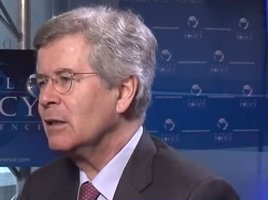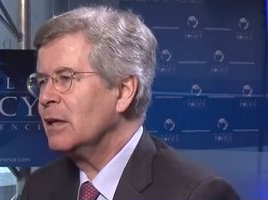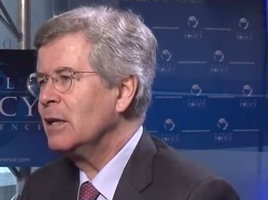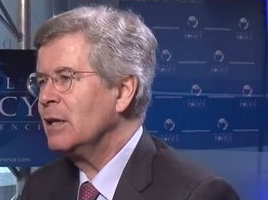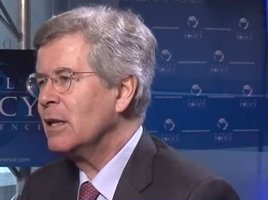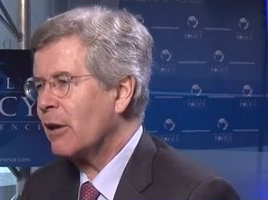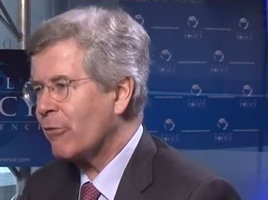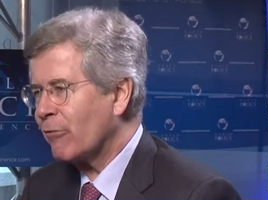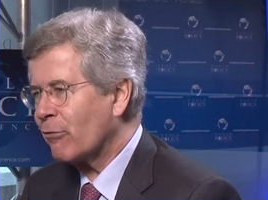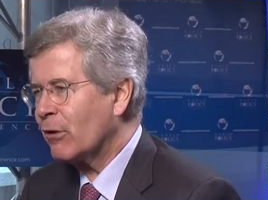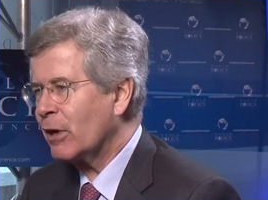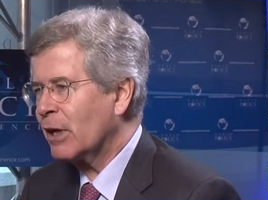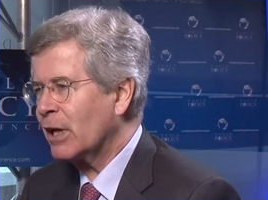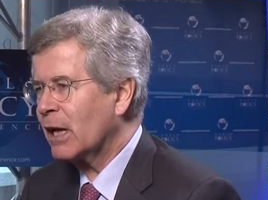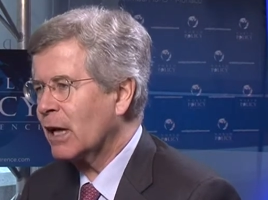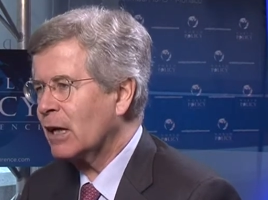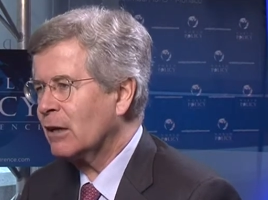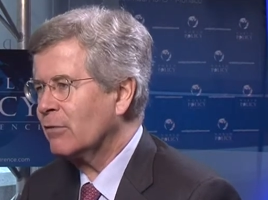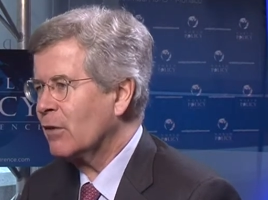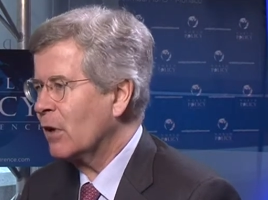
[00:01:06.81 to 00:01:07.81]
in
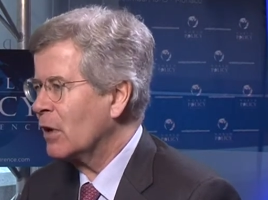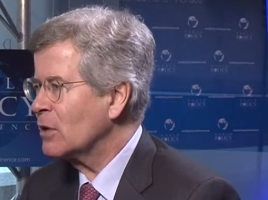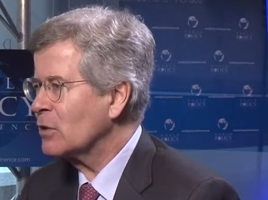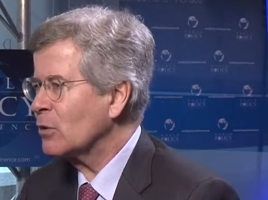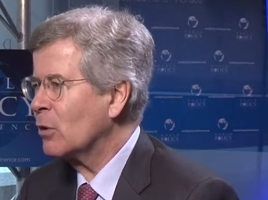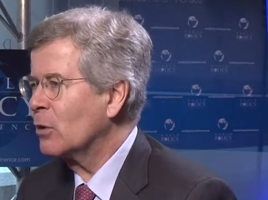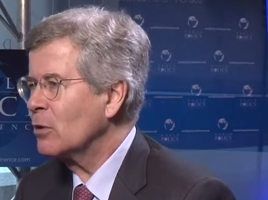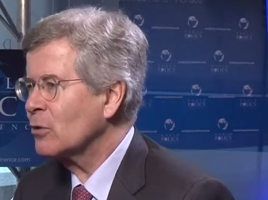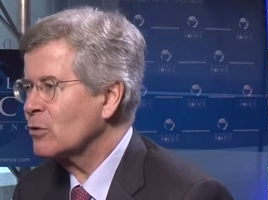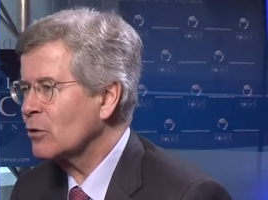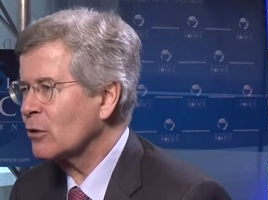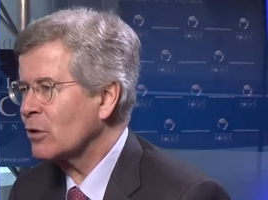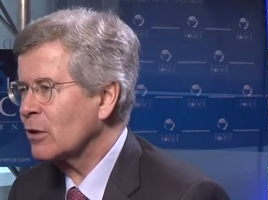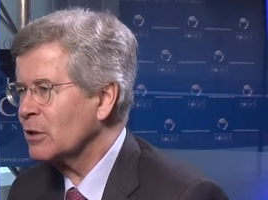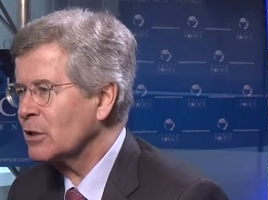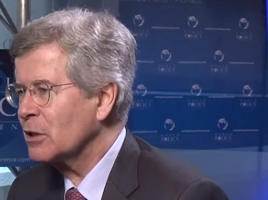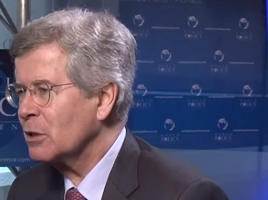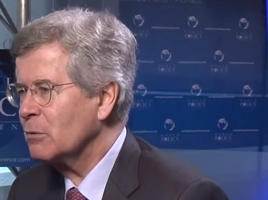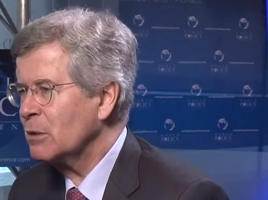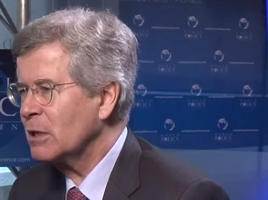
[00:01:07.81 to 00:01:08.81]
Africa, there is also
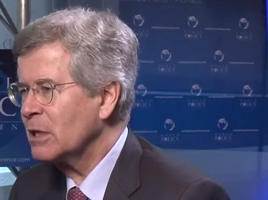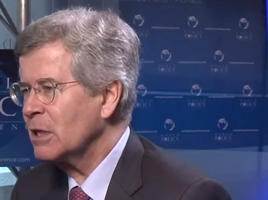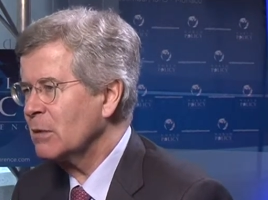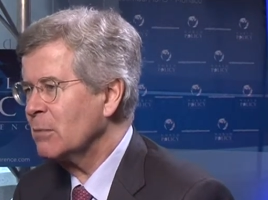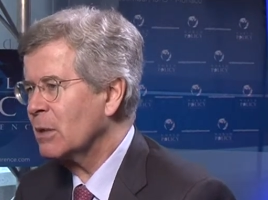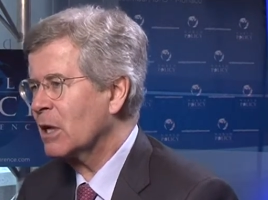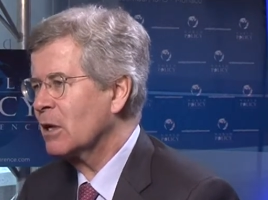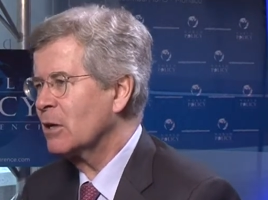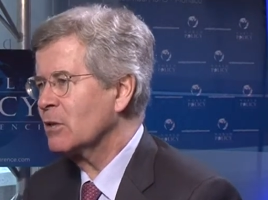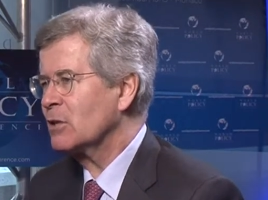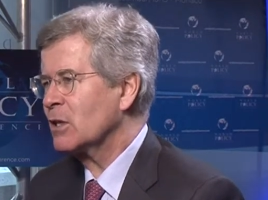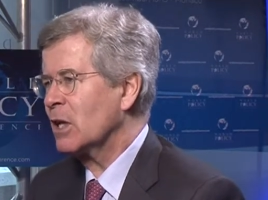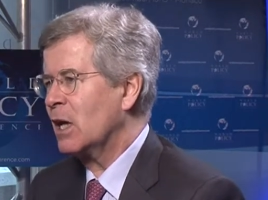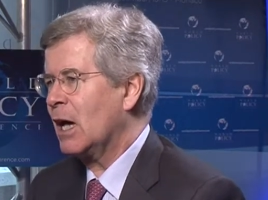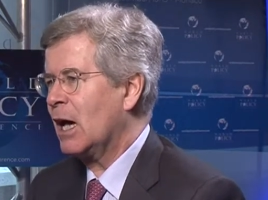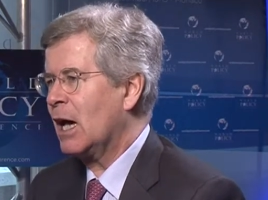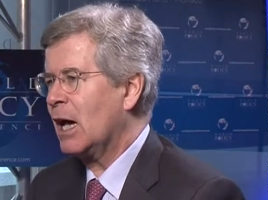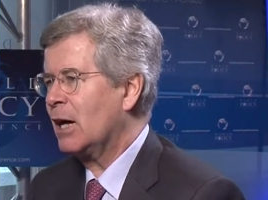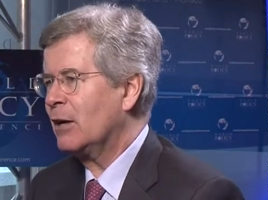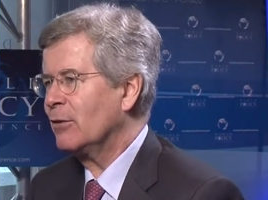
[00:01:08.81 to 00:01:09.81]
continuity because
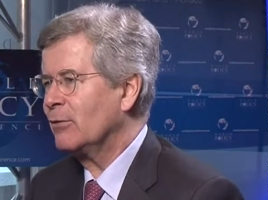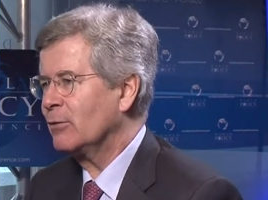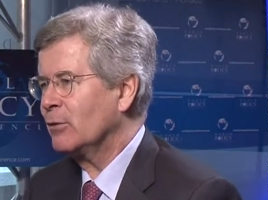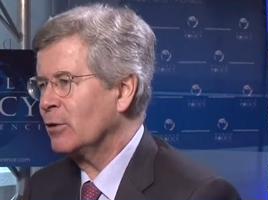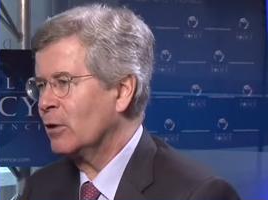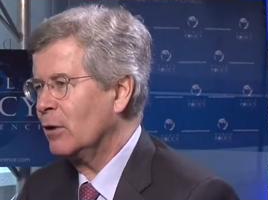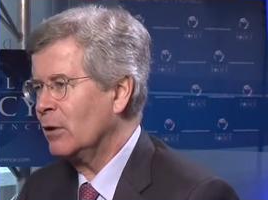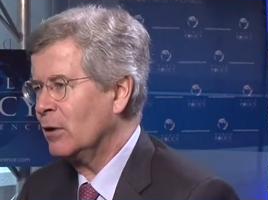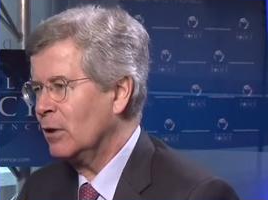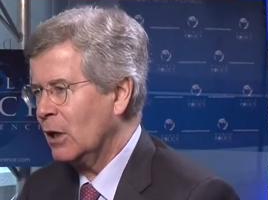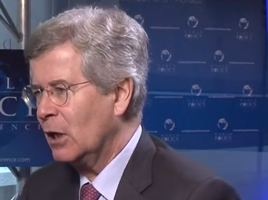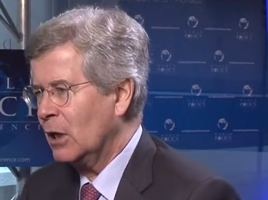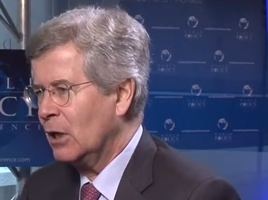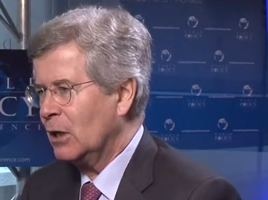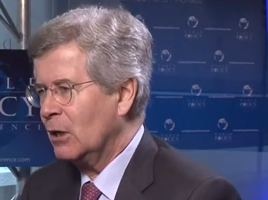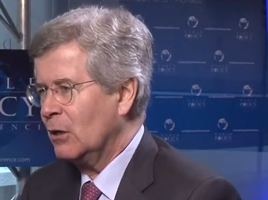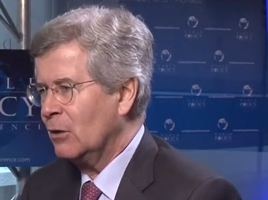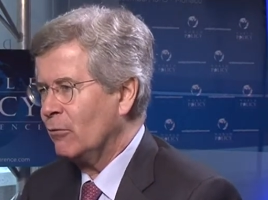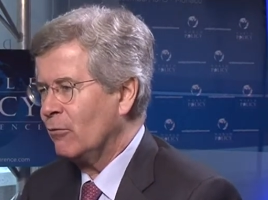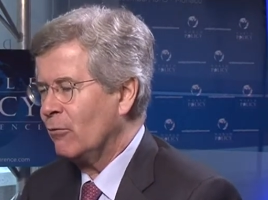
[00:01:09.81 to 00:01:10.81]
after
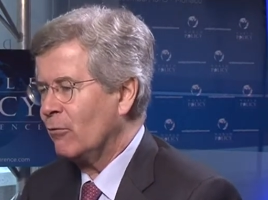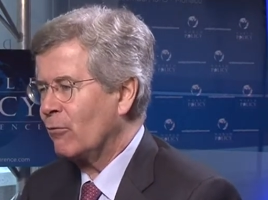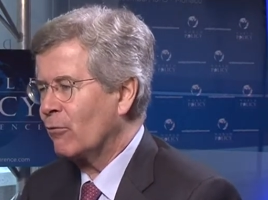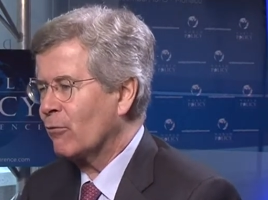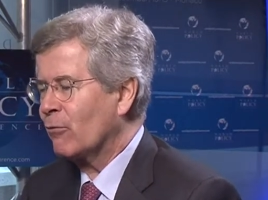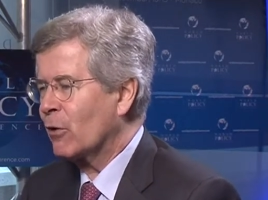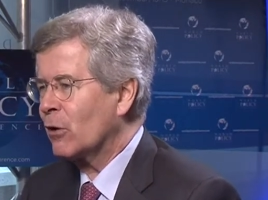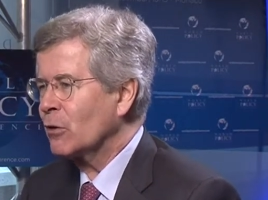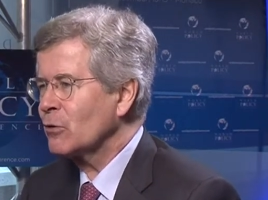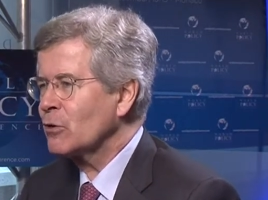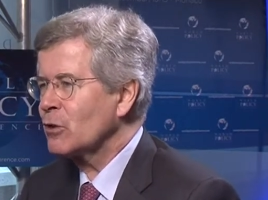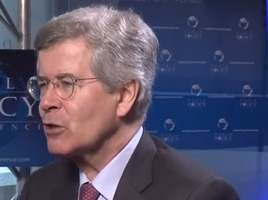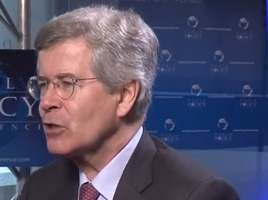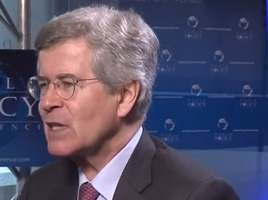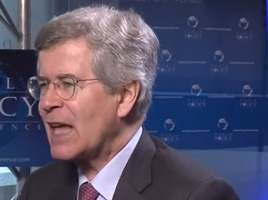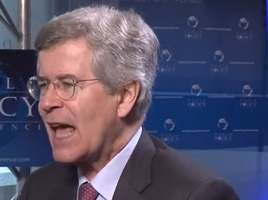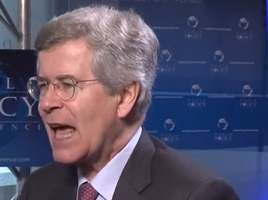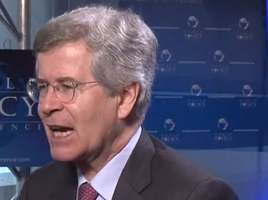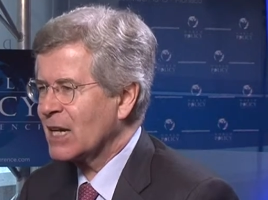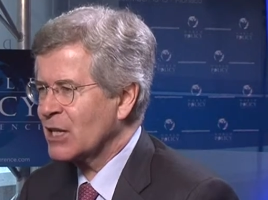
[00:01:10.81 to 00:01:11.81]

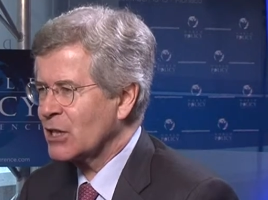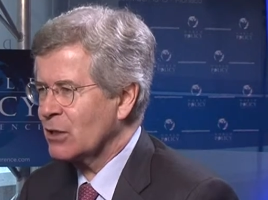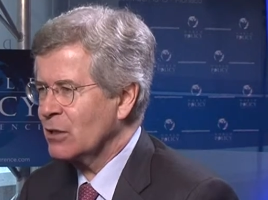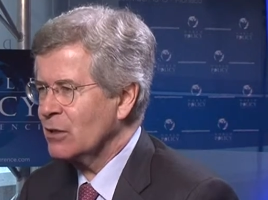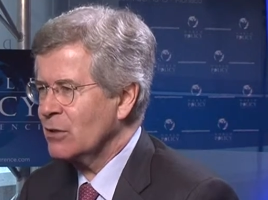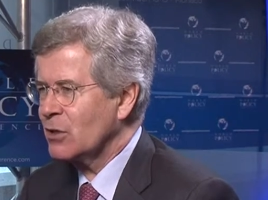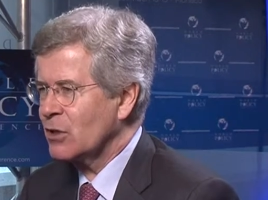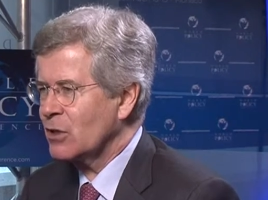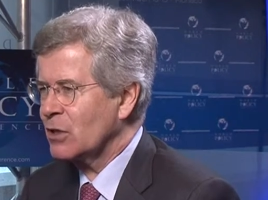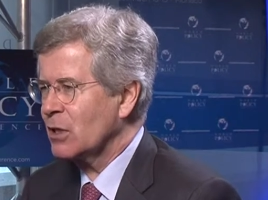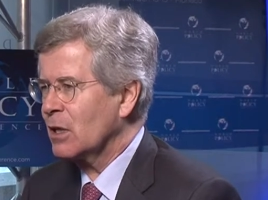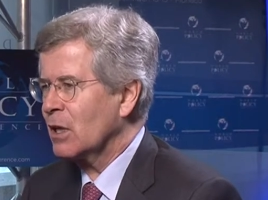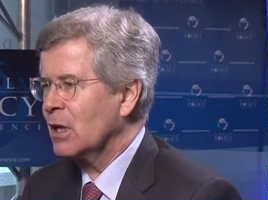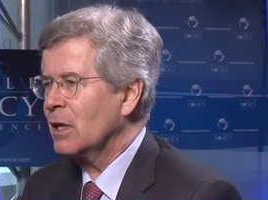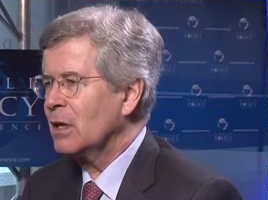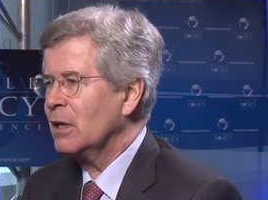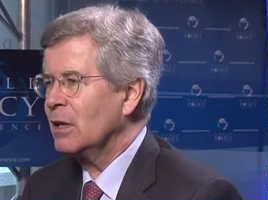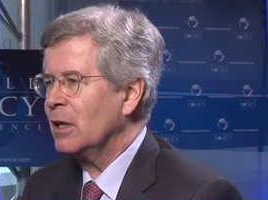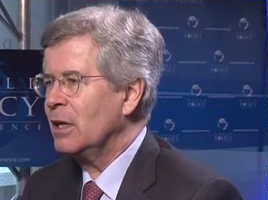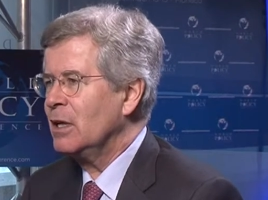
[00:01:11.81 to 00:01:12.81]
France's actions
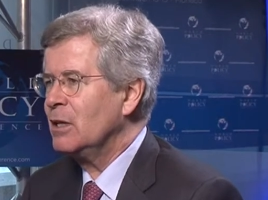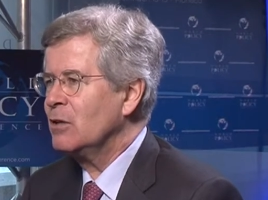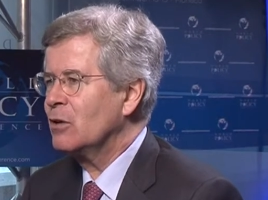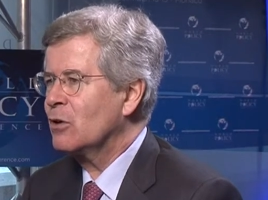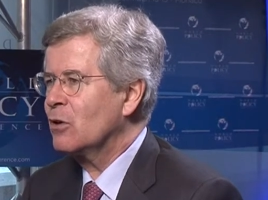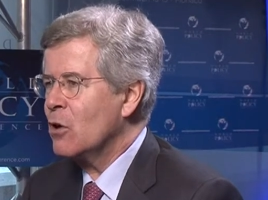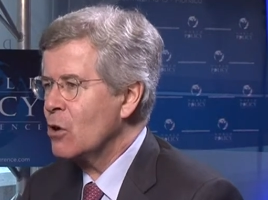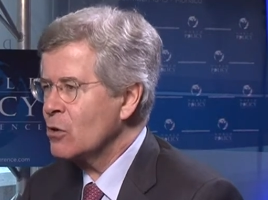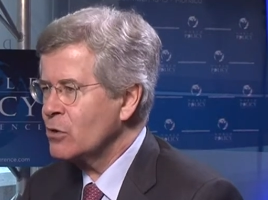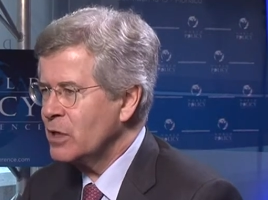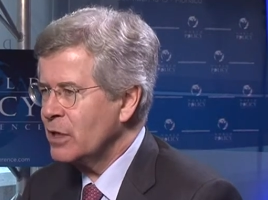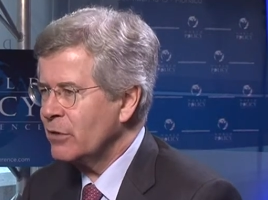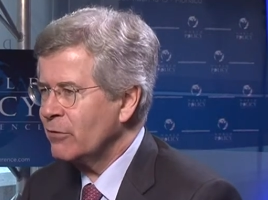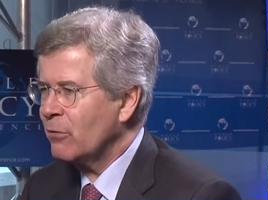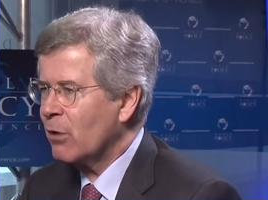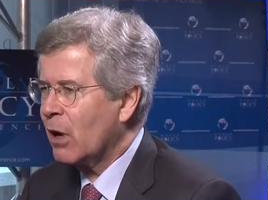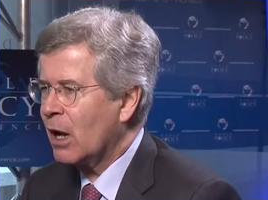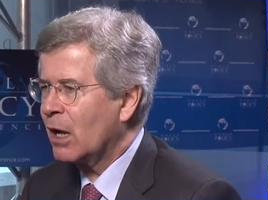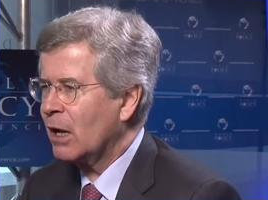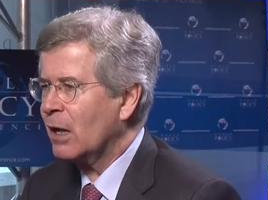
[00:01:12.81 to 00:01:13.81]
in Cote
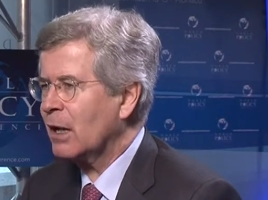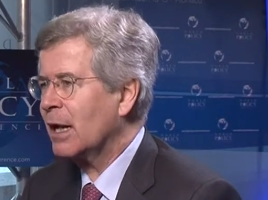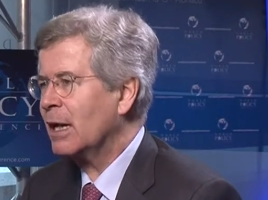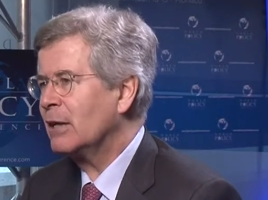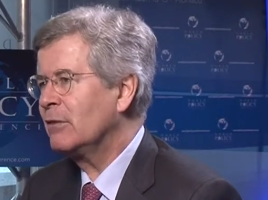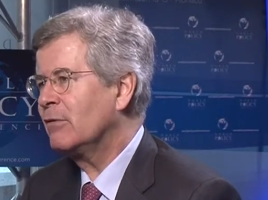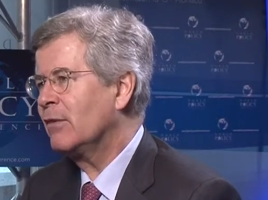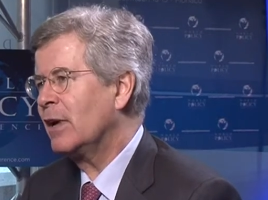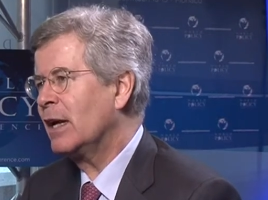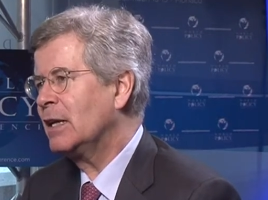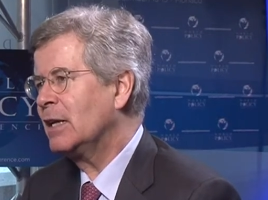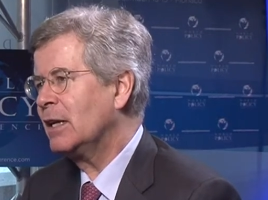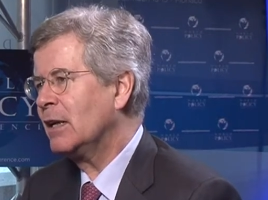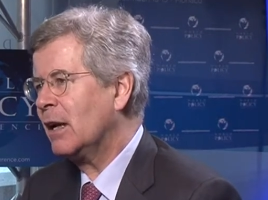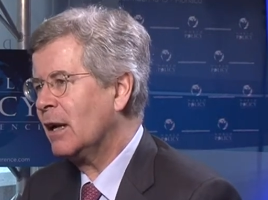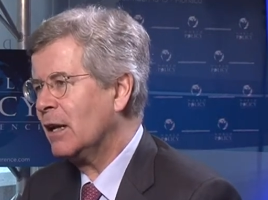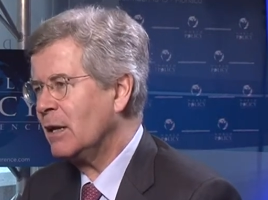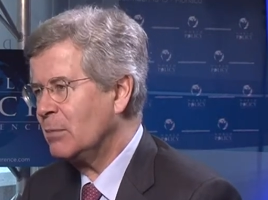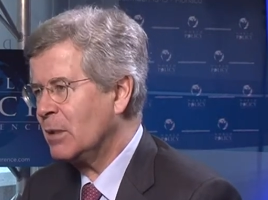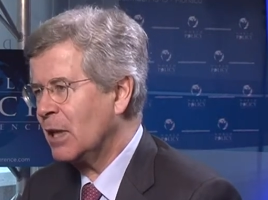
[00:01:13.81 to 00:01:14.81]
d'Ivoire and then
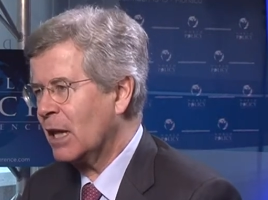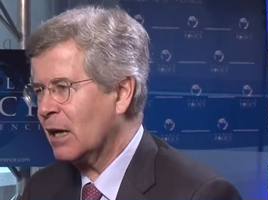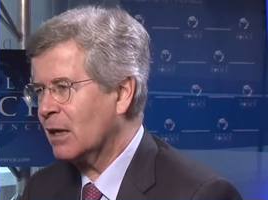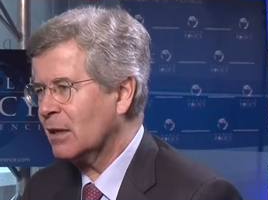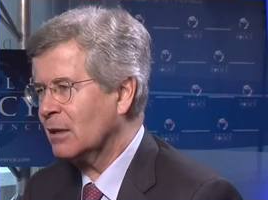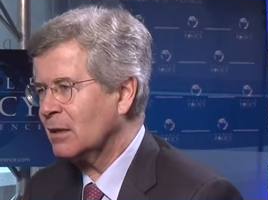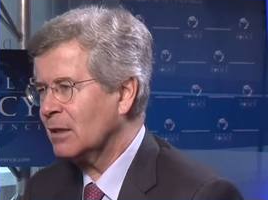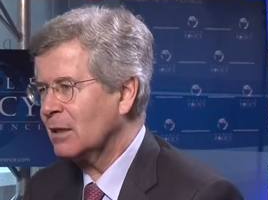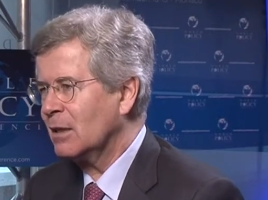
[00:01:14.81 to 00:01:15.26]
in Libya,